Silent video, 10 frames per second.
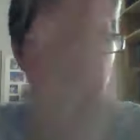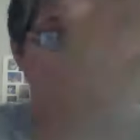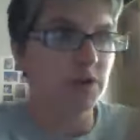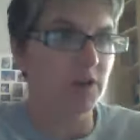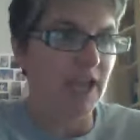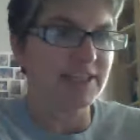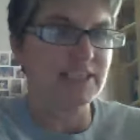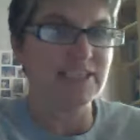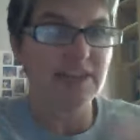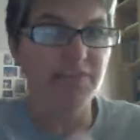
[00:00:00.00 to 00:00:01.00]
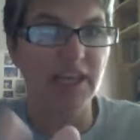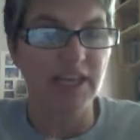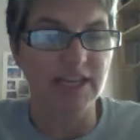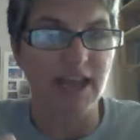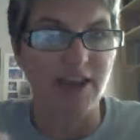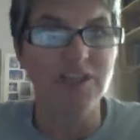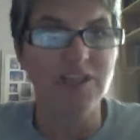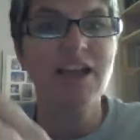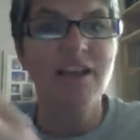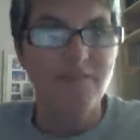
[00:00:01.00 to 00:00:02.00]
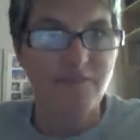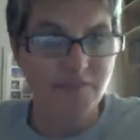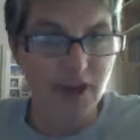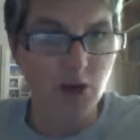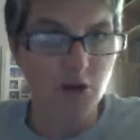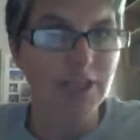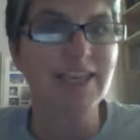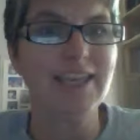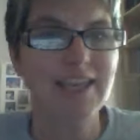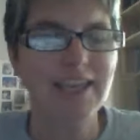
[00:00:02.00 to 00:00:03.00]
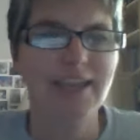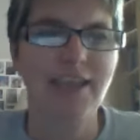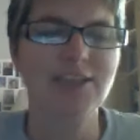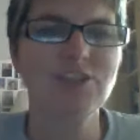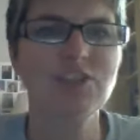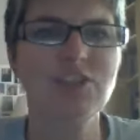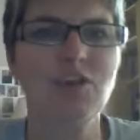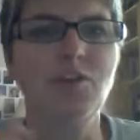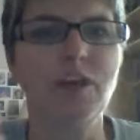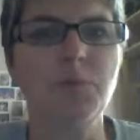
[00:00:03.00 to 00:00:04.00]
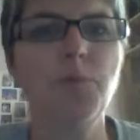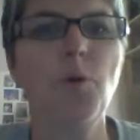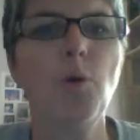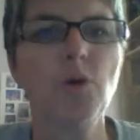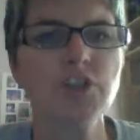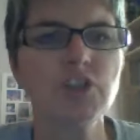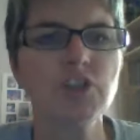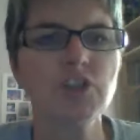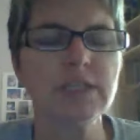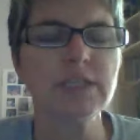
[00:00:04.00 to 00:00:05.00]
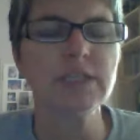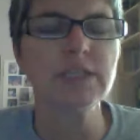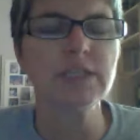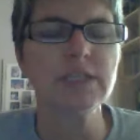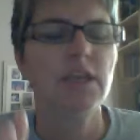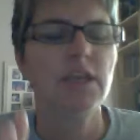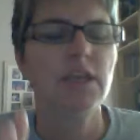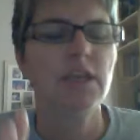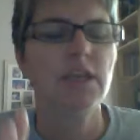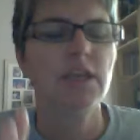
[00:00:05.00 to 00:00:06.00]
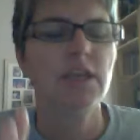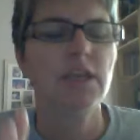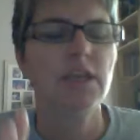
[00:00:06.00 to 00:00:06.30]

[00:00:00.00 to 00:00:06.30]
to. You're kind of divvying it out fairly. And so an apportionment is